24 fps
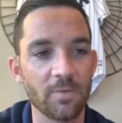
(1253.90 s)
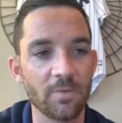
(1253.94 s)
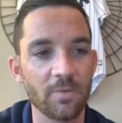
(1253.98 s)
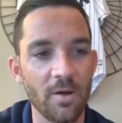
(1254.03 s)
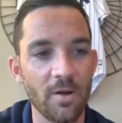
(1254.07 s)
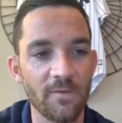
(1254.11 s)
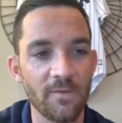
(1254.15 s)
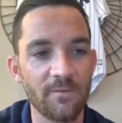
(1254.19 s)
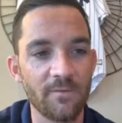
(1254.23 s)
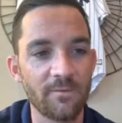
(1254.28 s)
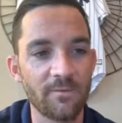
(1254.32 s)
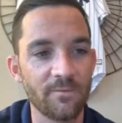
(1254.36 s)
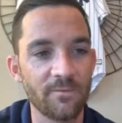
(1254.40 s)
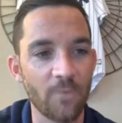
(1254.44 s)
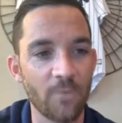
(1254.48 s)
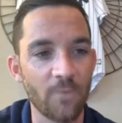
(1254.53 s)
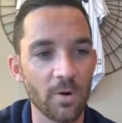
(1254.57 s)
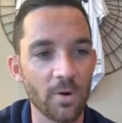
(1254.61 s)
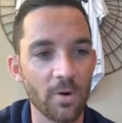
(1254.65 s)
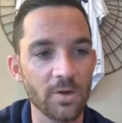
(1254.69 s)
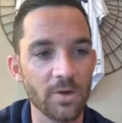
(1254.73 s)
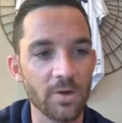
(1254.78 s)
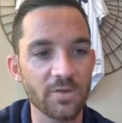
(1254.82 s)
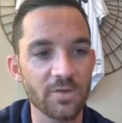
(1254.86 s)

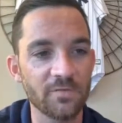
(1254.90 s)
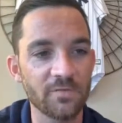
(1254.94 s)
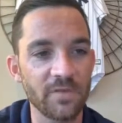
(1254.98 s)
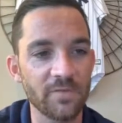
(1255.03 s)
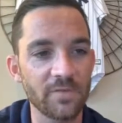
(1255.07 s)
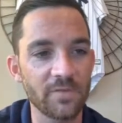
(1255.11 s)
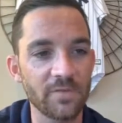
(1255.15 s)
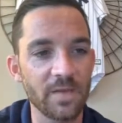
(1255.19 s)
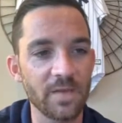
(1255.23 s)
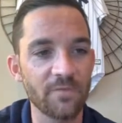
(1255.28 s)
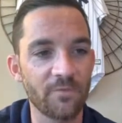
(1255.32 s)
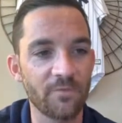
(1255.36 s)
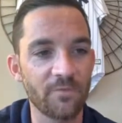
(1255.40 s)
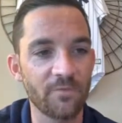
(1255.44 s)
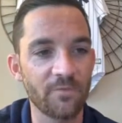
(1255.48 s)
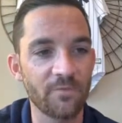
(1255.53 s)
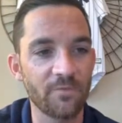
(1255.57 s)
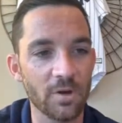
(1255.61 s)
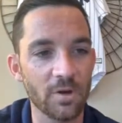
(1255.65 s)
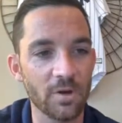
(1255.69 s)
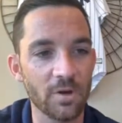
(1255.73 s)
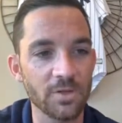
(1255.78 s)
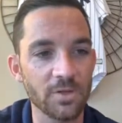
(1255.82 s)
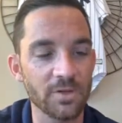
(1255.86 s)
450,
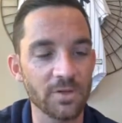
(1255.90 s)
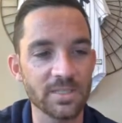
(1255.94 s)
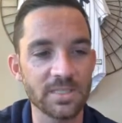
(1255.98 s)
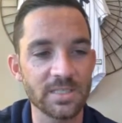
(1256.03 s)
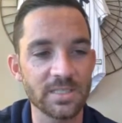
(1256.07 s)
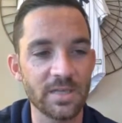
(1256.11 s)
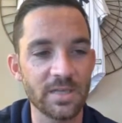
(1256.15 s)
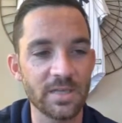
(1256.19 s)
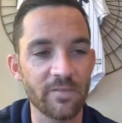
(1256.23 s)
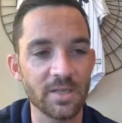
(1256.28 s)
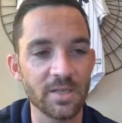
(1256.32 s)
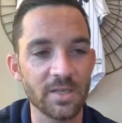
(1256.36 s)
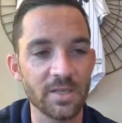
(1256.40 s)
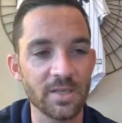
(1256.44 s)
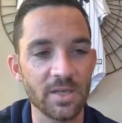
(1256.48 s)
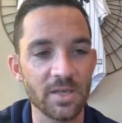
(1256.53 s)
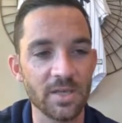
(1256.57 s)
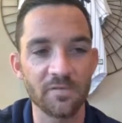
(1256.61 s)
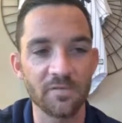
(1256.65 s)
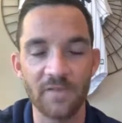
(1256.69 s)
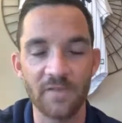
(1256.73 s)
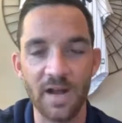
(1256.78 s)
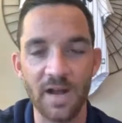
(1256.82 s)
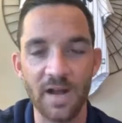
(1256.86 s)
472, and
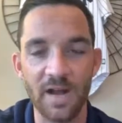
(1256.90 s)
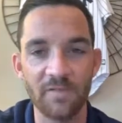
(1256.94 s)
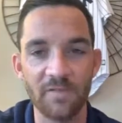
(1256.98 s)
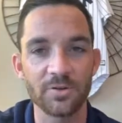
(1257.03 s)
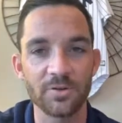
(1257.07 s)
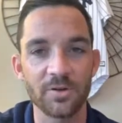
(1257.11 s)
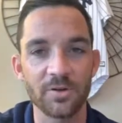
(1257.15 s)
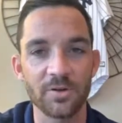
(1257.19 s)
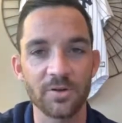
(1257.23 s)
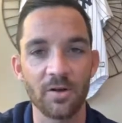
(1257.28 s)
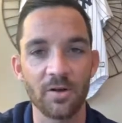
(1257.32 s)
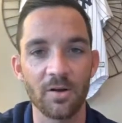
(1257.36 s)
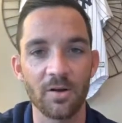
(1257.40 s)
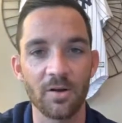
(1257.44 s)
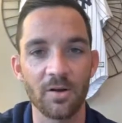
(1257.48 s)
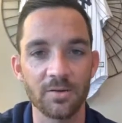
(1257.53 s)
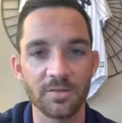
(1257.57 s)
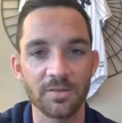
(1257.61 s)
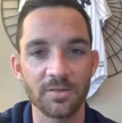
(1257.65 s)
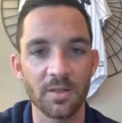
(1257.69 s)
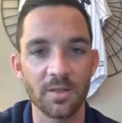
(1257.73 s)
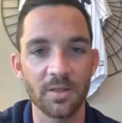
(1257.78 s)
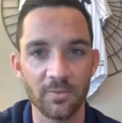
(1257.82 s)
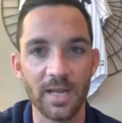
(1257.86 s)
500 yards the 3
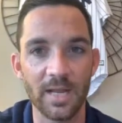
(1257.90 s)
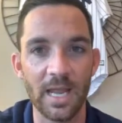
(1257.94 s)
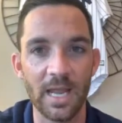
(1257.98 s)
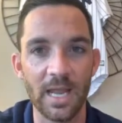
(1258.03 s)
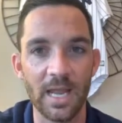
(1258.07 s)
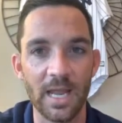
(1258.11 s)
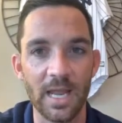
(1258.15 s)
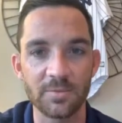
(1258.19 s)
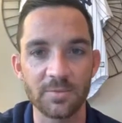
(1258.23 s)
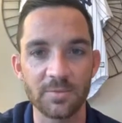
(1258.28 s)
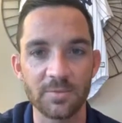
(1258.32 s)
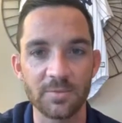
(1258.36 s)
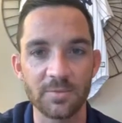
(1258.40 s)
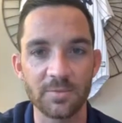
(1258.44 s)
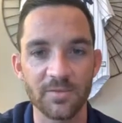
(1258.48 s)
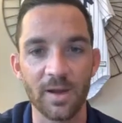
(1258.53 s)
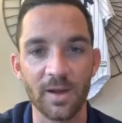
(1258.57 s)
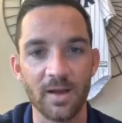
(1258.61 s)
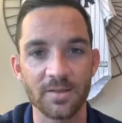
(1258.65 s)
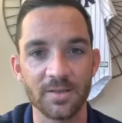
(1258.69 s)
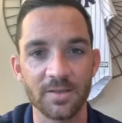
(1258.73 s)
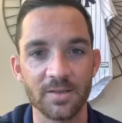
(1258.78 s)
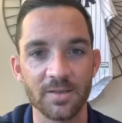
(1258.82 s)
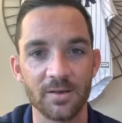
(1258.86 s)
games before he got hurt.
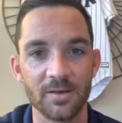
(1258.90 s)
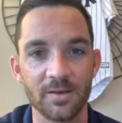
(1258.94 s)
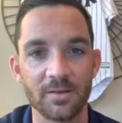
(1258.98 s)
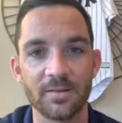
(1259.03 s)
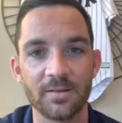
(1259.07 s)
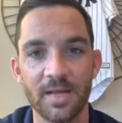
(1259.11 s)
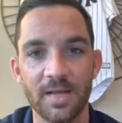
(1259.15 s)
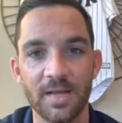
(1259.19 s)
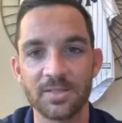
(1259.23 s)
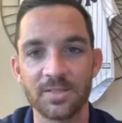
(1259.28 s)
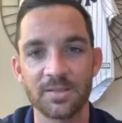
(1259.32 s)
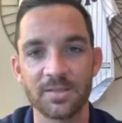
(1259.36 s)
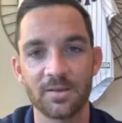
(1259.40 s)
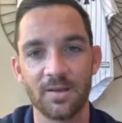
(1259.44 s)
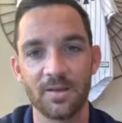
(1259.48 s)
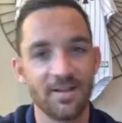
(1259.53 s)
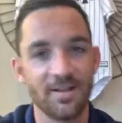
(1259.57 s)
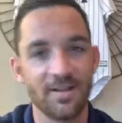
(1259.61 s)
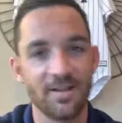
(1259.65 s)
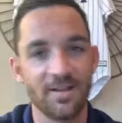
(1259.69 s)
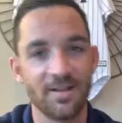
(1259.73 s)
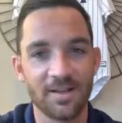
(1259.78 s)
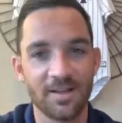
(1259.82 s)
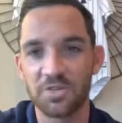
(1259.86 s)
That's just
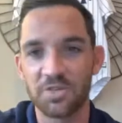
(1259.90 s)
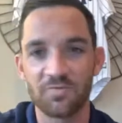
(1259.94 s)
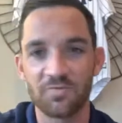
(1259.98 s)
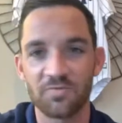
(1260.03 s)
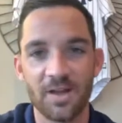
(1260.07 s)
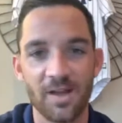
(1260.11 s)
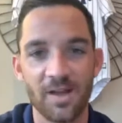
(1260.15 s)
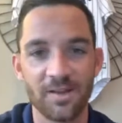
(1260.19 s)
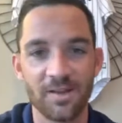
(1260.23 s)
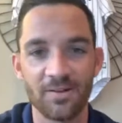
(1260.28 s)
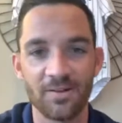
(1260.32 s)
ridiculous.